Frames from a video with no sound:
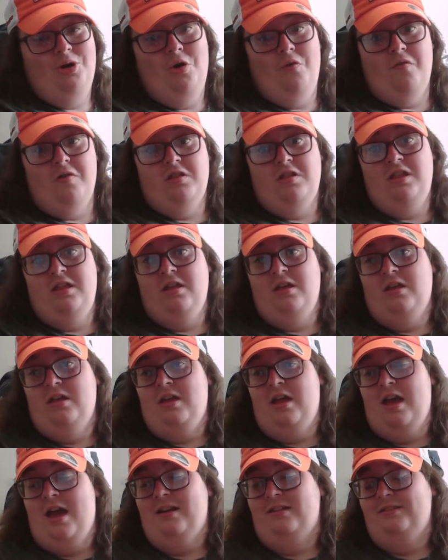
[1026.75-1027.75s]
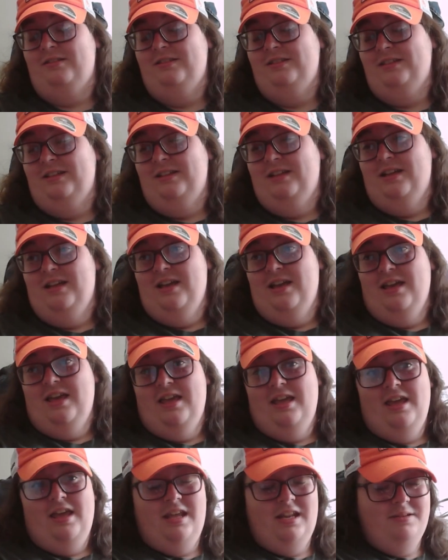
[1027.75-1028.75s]
over Seattle.
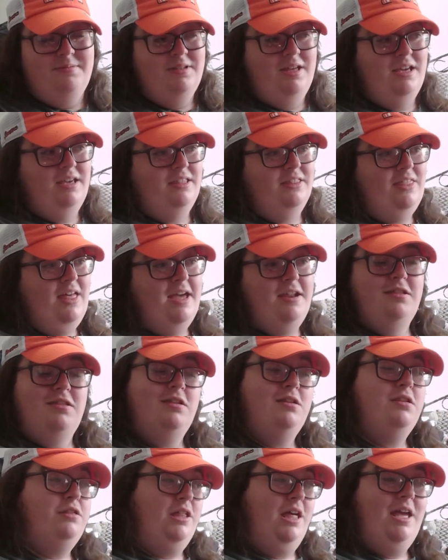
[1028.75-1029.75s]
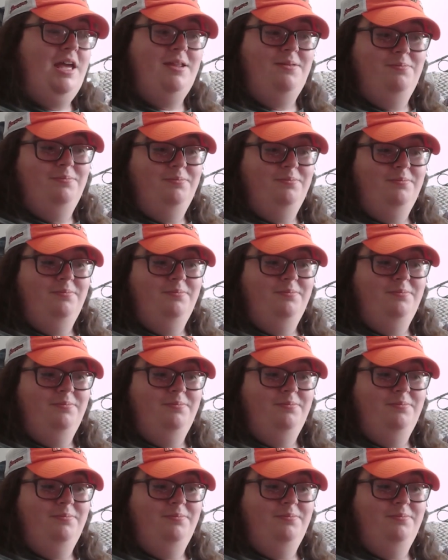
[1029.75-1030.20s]
And I'm like, that's insane.